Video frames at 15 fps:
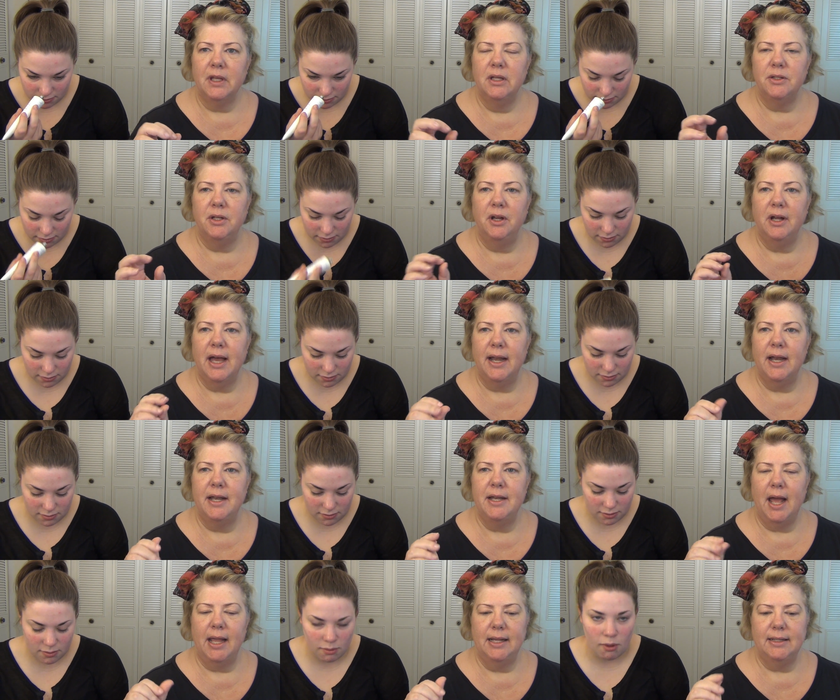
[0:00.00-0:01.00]
Speaker 1: So you got a
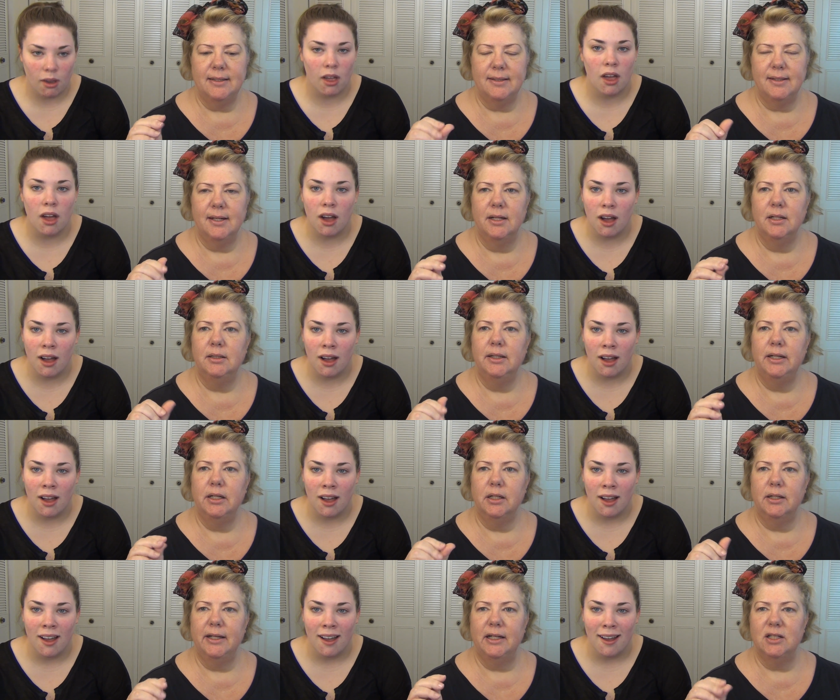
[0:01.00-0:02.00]
nice
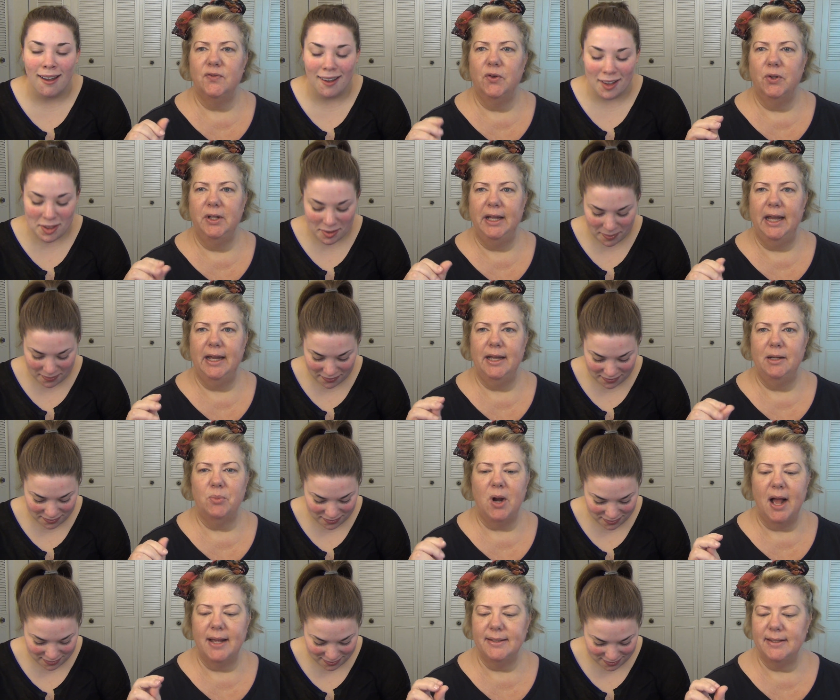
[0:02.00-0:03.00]
little exfoliating
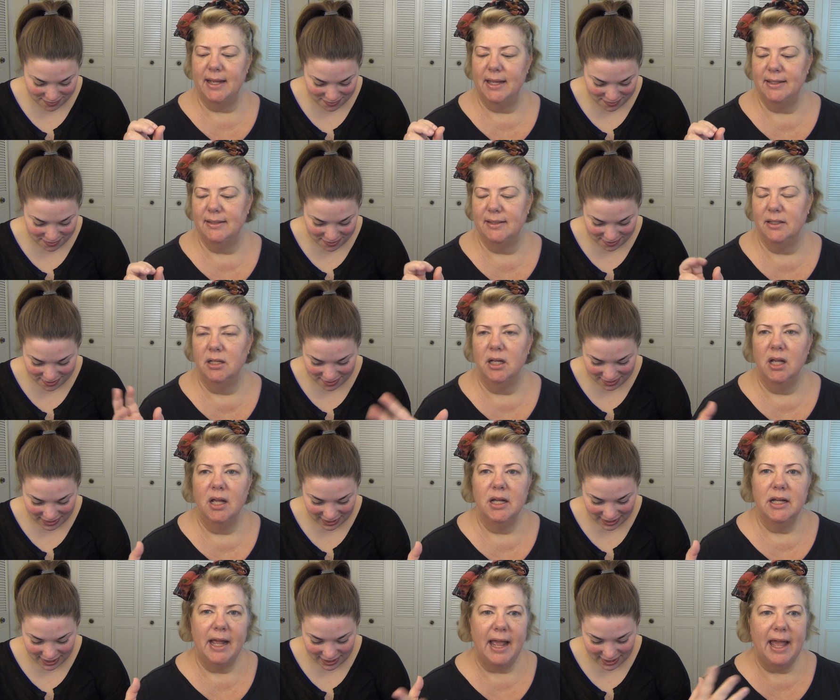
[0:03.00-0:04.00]
process.
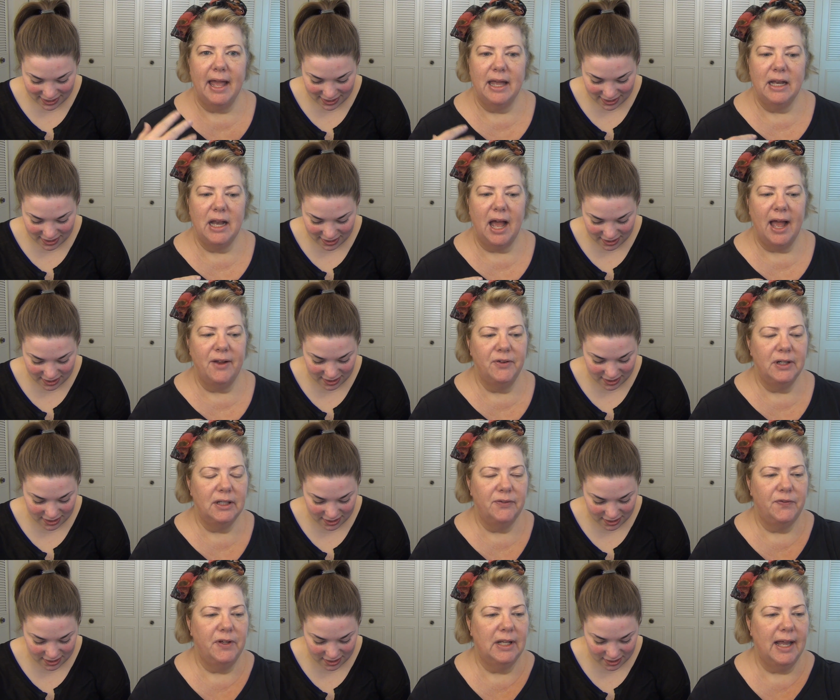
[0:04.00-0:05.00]
And I really
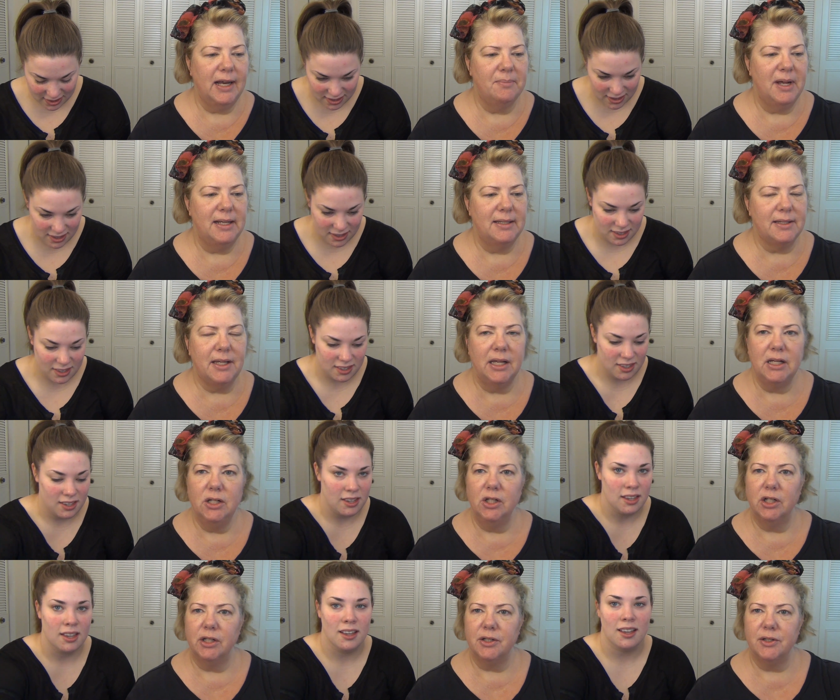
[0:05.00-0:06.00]
feel like my skin
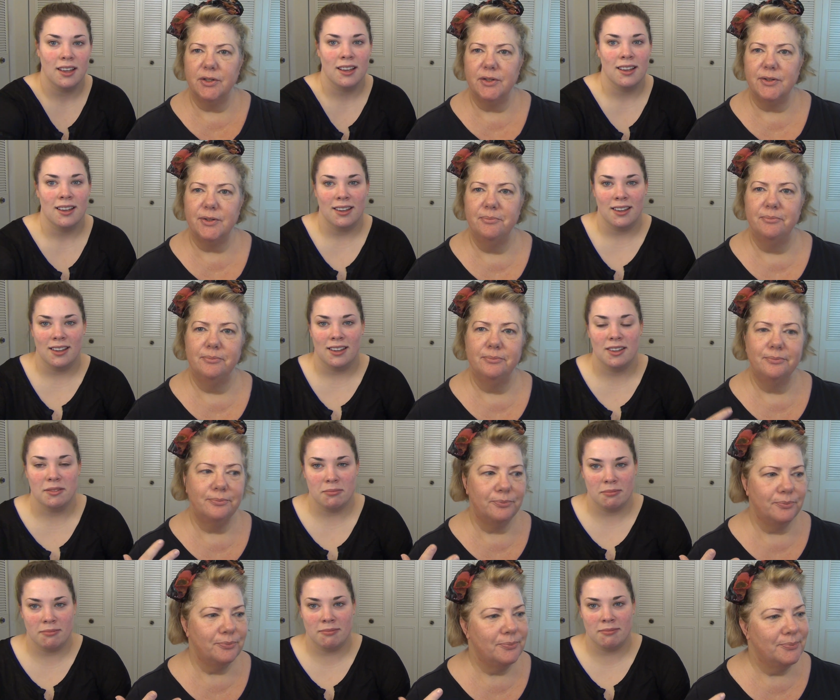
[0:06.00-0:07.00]
looks
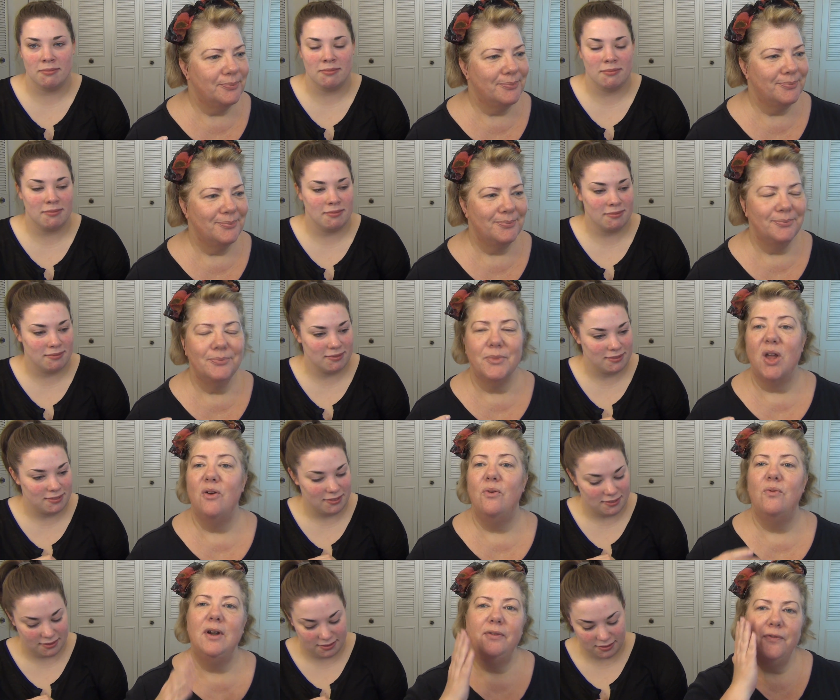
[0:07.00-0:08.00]

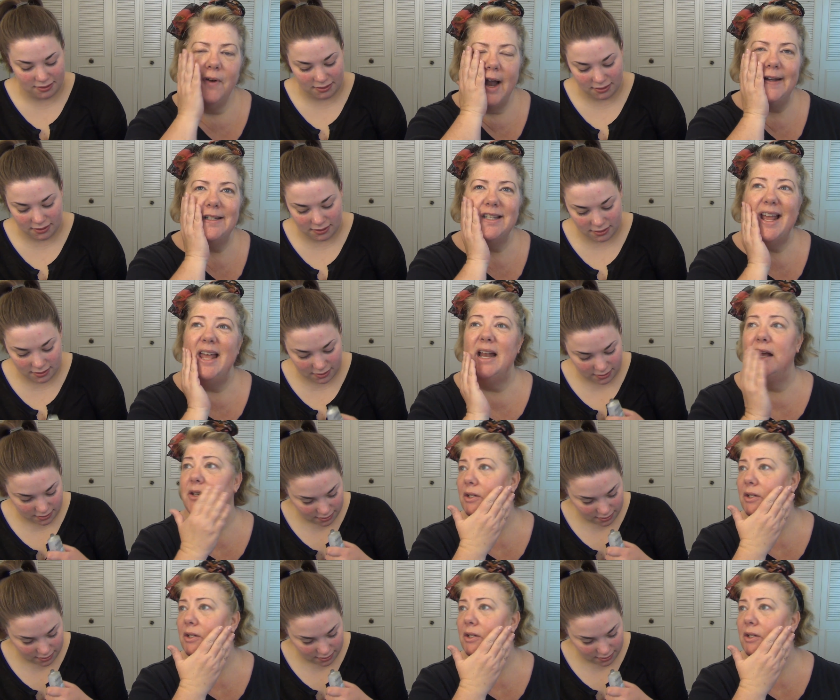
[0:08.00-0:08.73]
refreshed and I